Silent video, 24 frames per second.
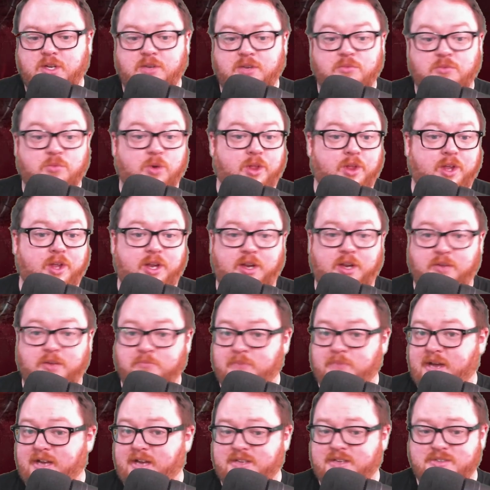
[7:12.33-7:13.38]
really
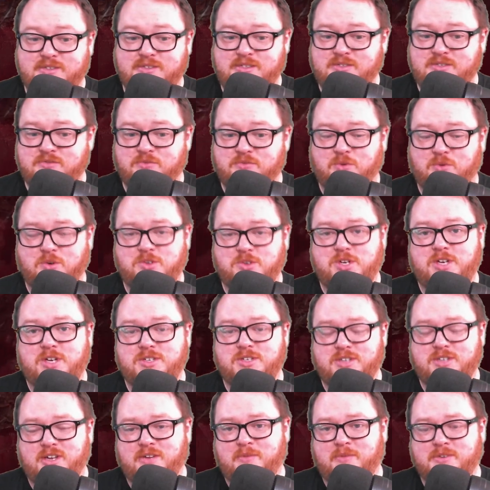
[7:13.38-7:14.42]
back in Season 4 changing
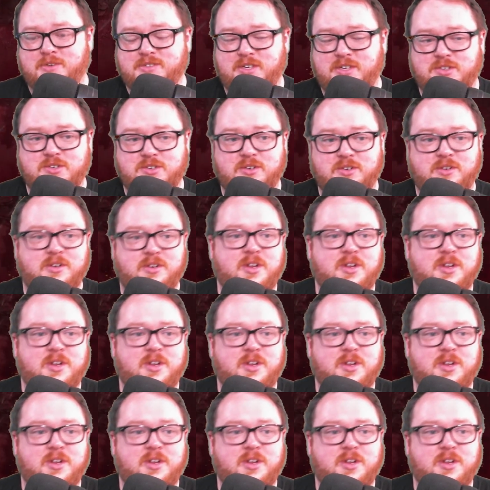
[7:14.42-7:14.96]
itemization.